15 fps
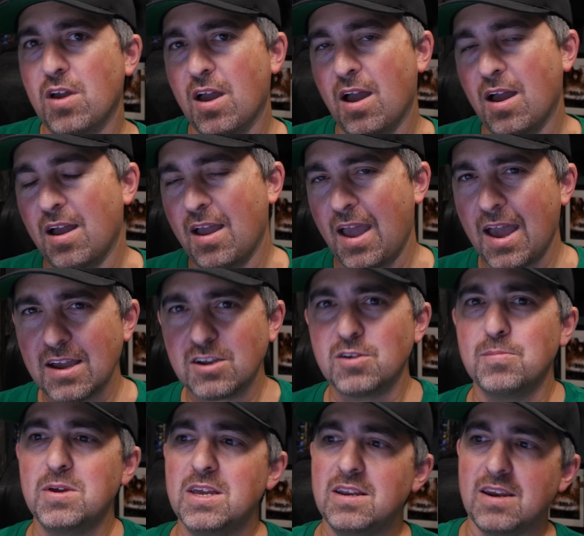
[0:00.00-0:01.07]

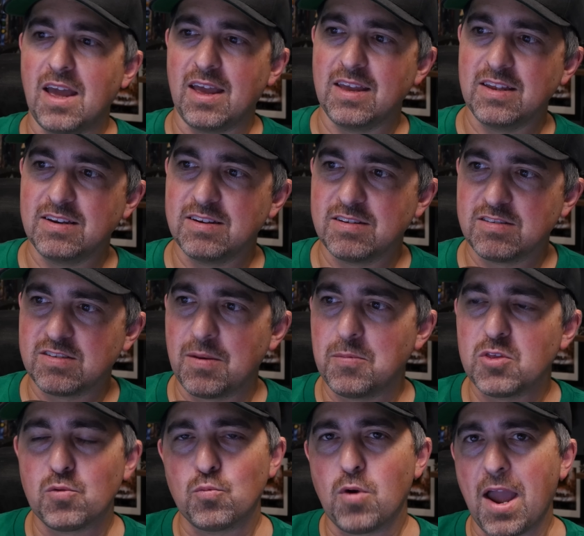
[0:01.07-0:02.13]
Ackerman and some of
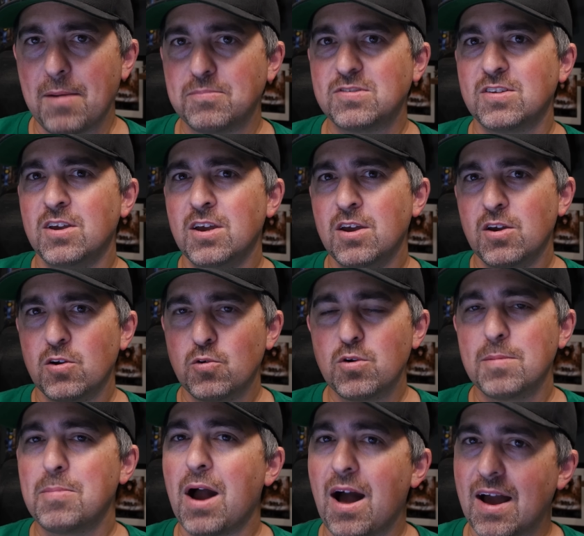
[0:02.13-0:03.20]
the reps who are
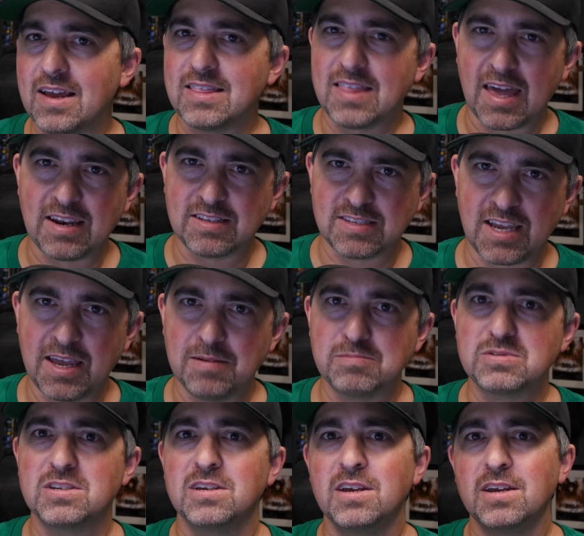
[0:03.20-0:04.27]
behind that
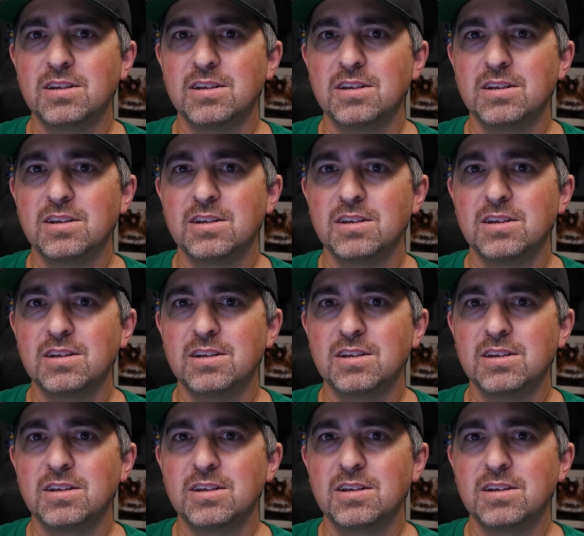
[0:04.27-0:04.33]
attempt